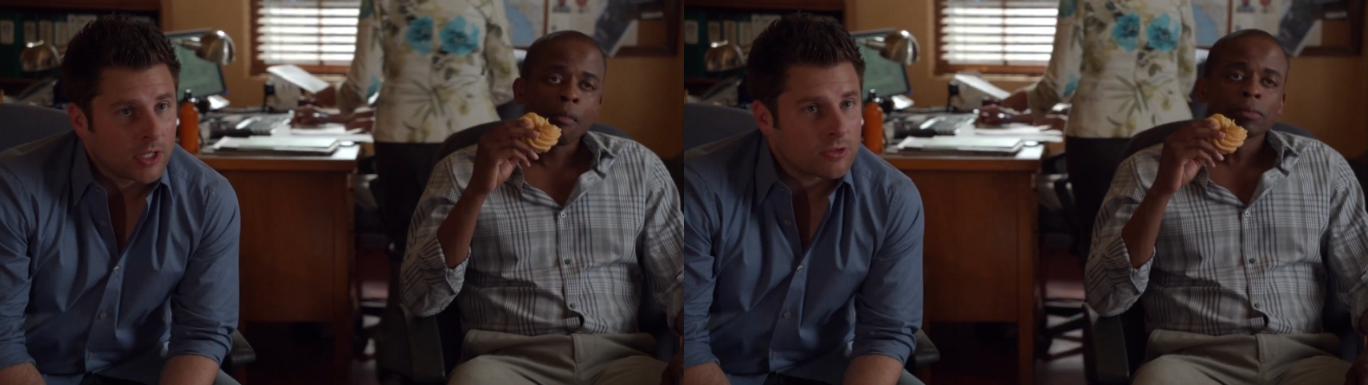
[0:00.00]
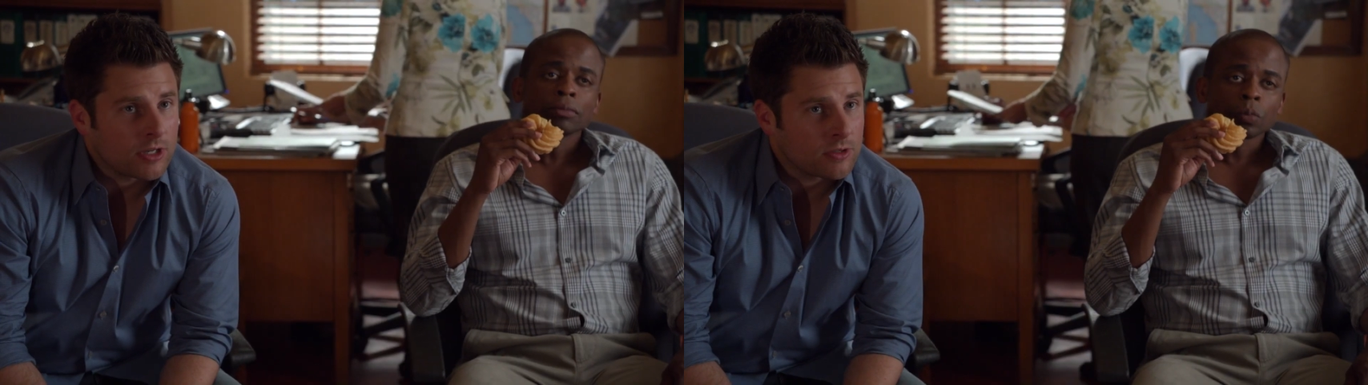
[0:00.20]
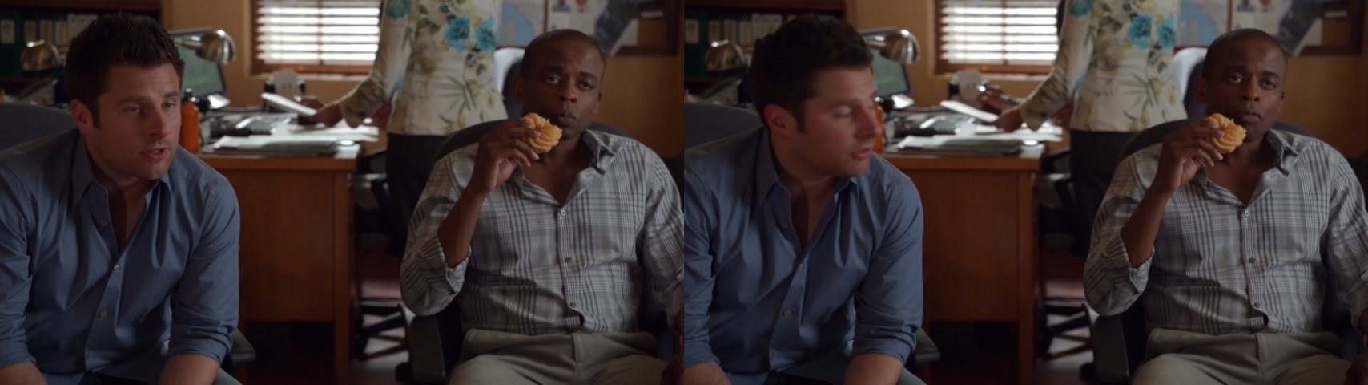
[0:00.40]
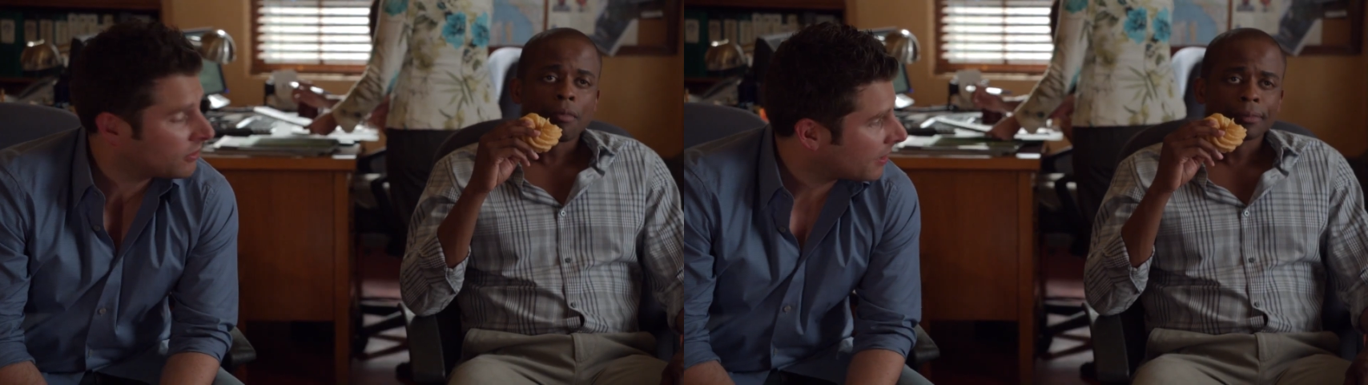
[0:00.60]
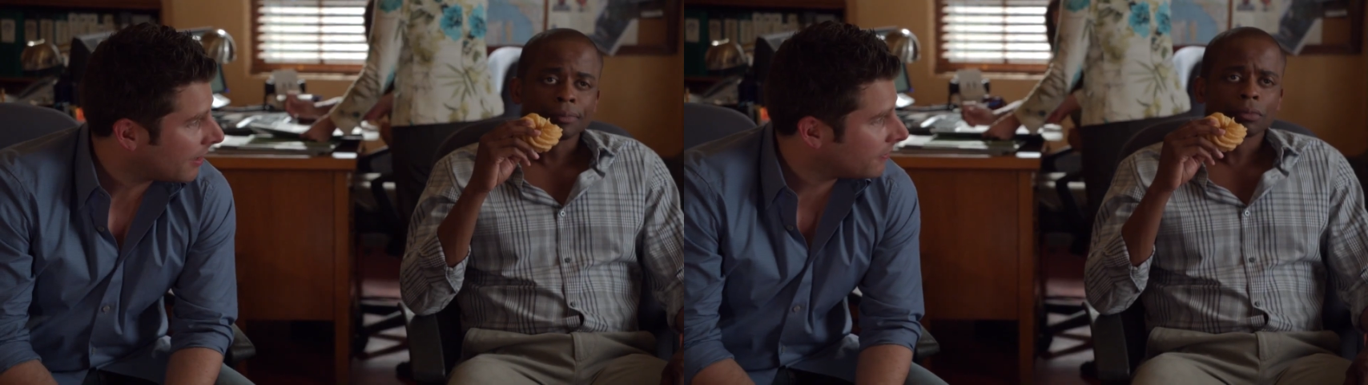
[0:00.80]
Speaker 1: I'll trade you
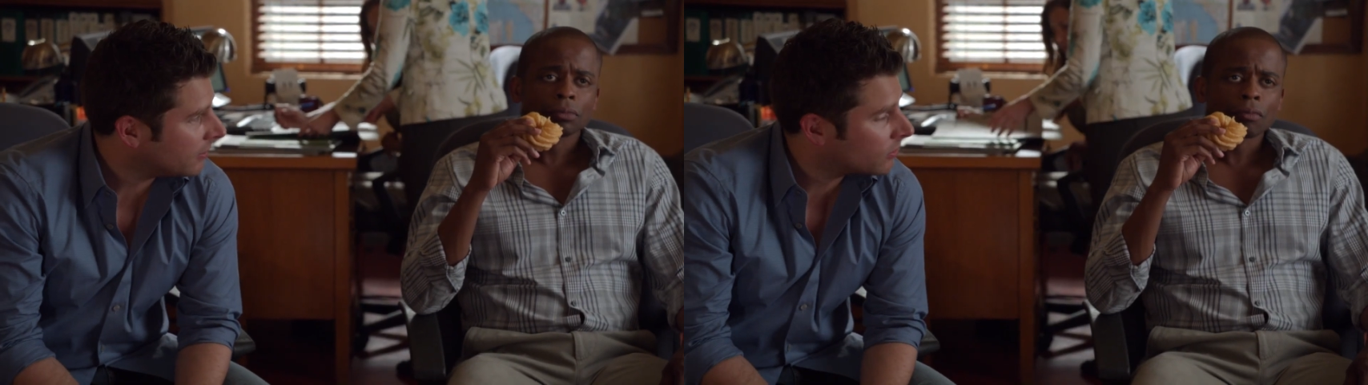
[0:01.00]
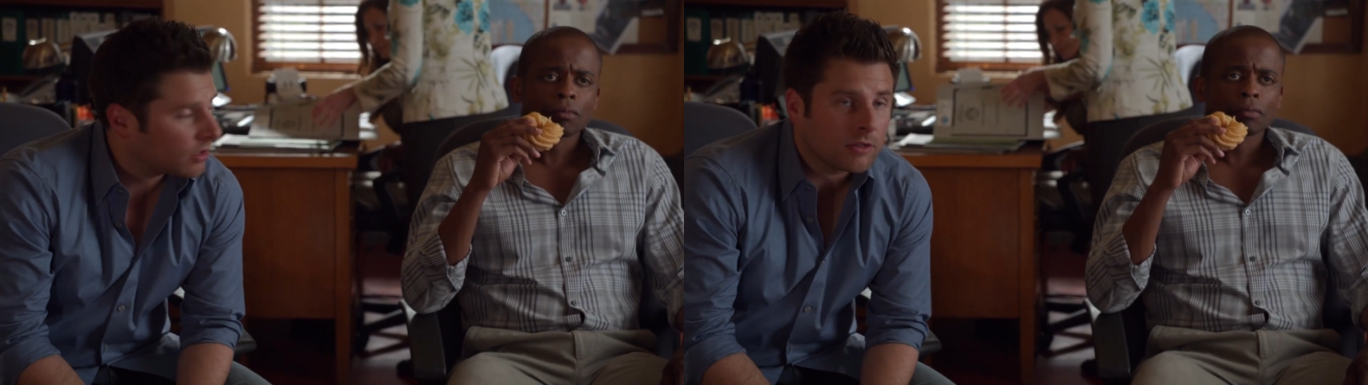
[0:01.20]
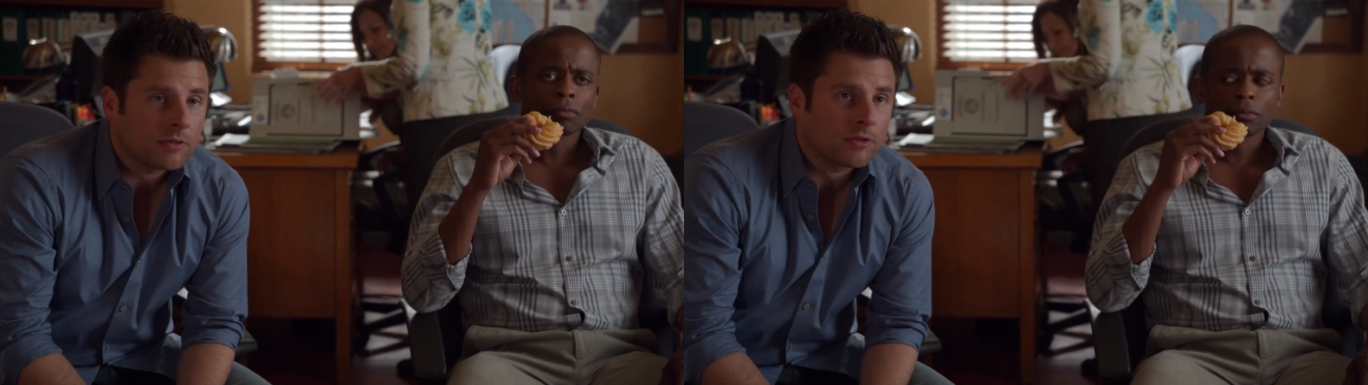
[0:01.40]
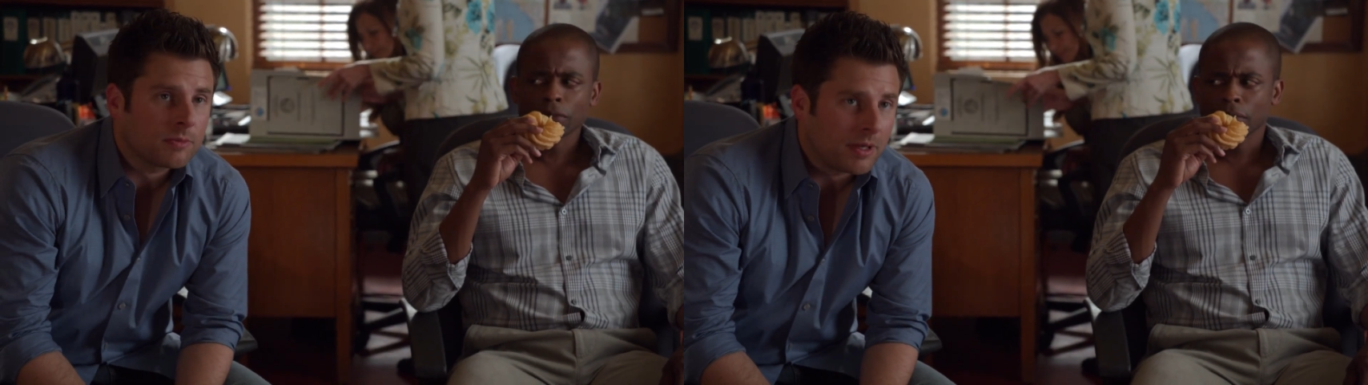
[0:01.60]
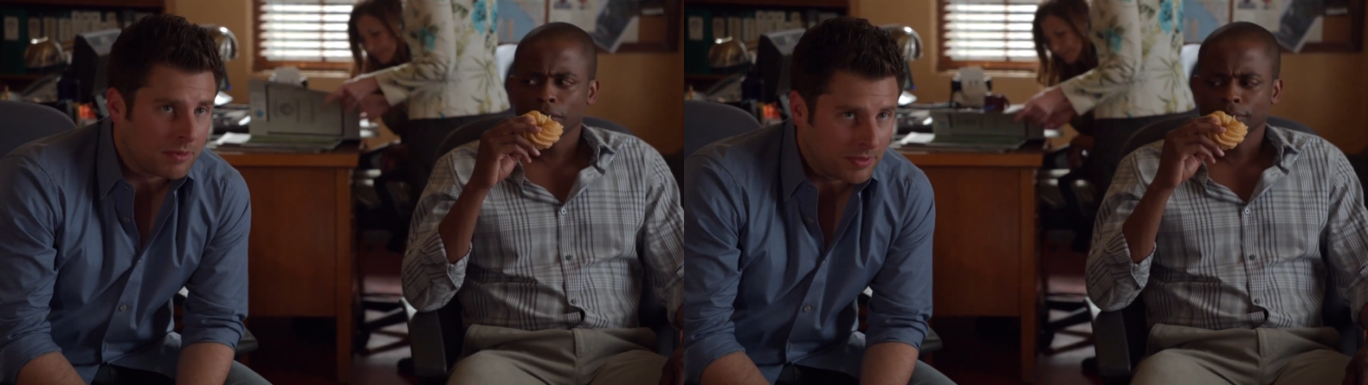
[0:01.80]
Gus's half-eaten cruller
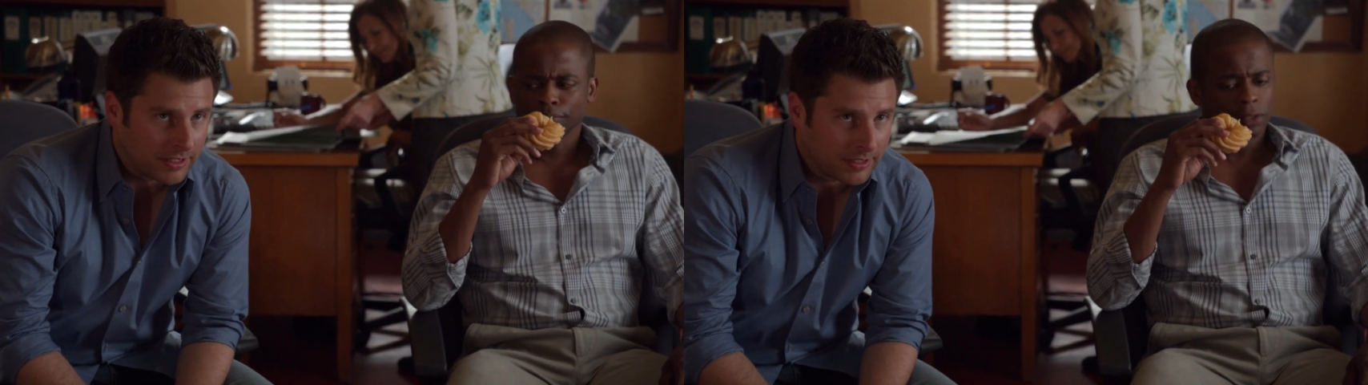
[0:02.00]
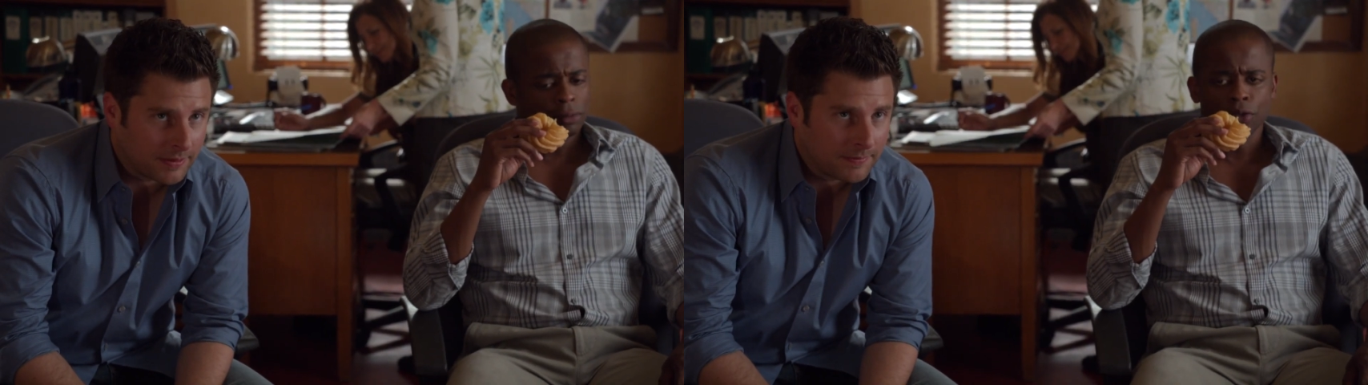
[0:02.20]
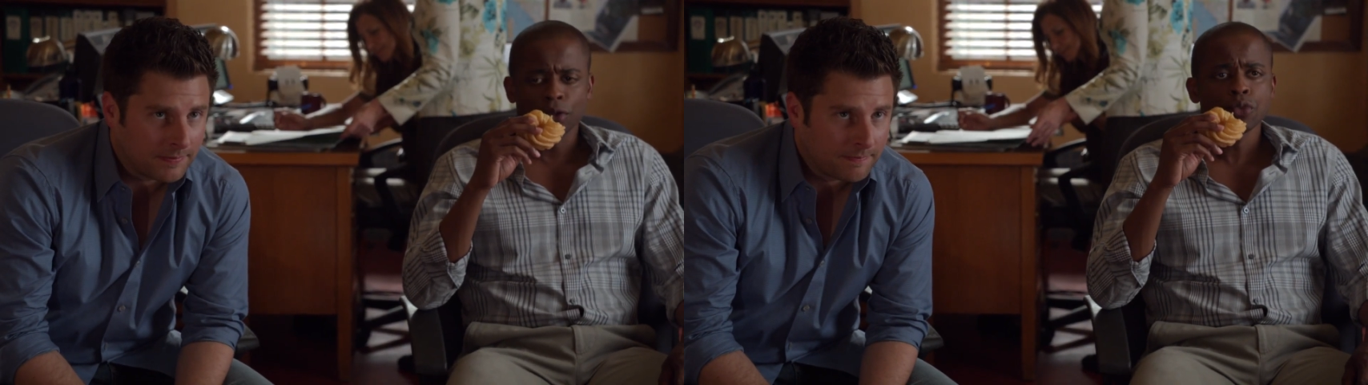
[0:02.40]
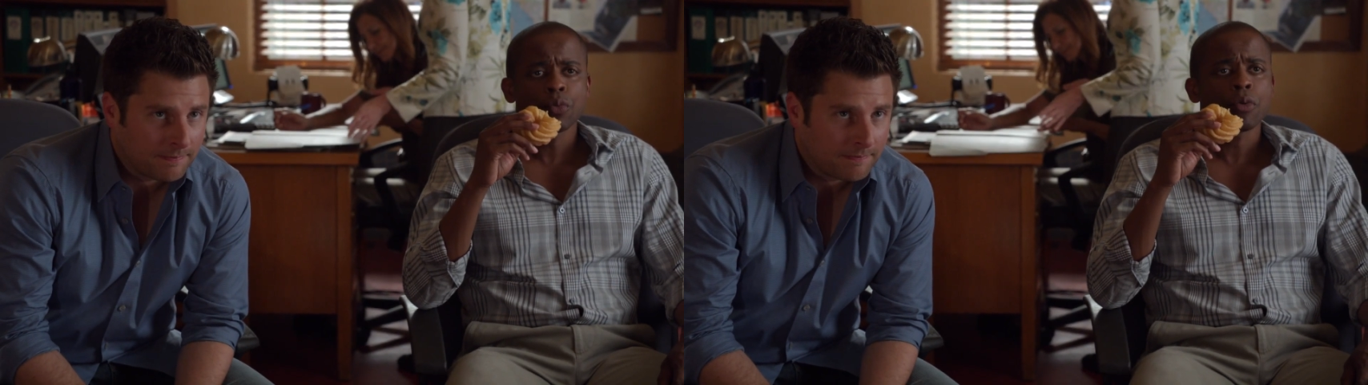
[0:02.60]
for a baby peek. No, you